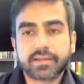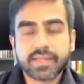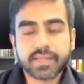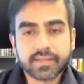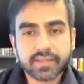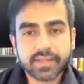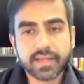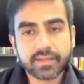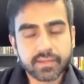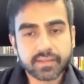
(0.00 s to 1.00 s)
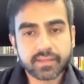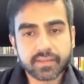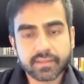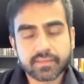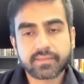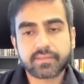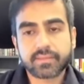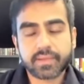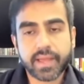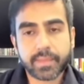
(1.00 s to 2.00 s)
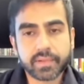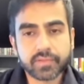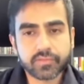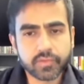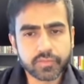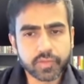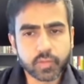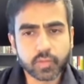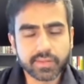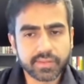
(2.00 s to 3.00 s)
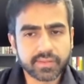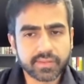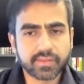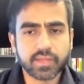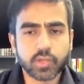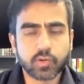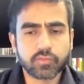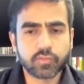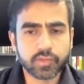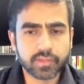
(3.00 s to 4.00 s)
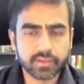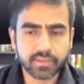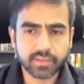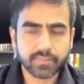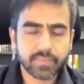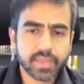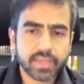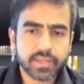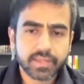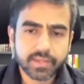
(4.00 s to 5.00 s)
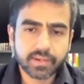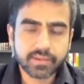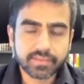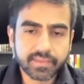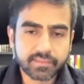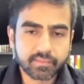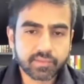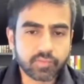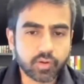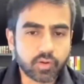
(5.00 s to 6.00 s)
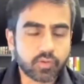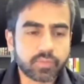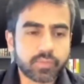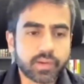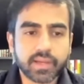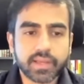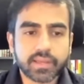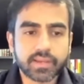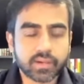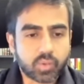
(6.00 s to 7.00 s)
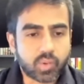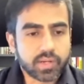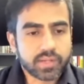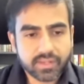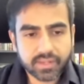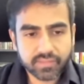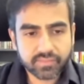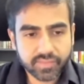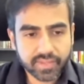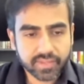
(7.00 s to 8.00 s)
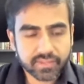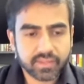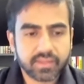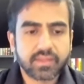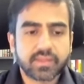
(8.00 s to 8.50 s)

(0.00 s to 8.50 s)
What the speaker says: Technical analysis happened for a few years, 3 or 4 years. This was followed by a quantitative phase,